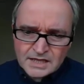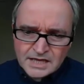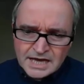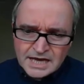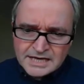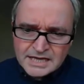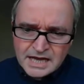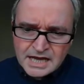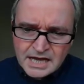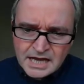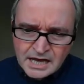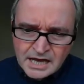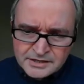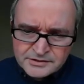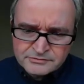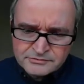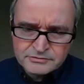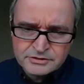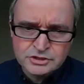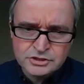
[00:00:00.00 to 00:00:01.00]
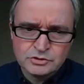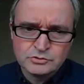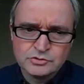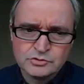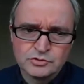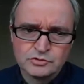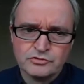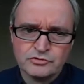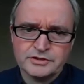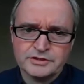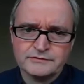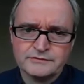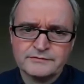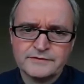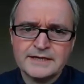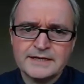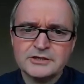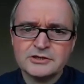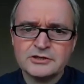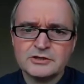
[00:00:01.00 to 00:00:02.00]
And either acute or chronic
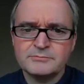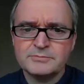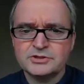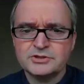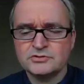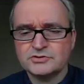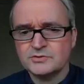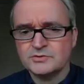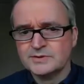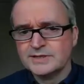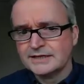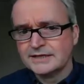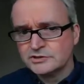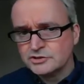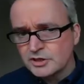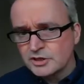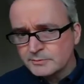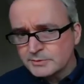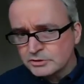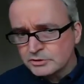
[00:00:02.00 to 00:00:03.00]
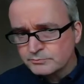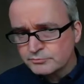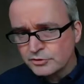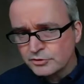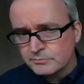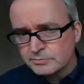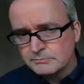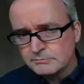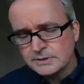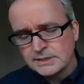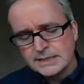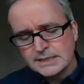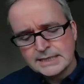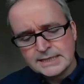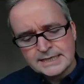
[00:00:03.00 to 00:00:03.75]
failure can be due to an anatomical problem,